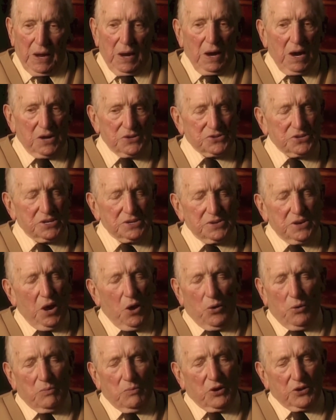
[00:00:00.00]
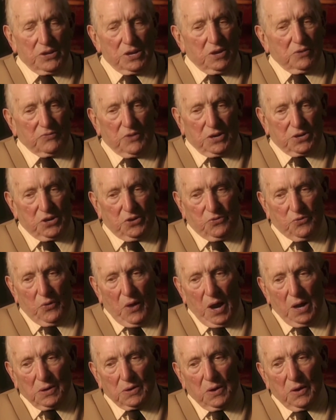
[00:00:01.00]
I said, "No, Mother, you've got it
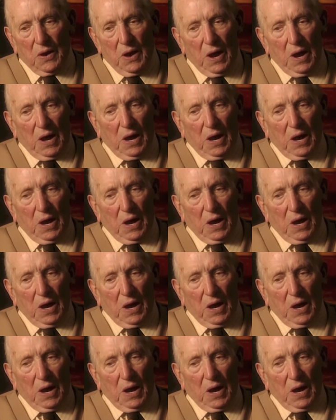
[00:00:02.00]
wrong."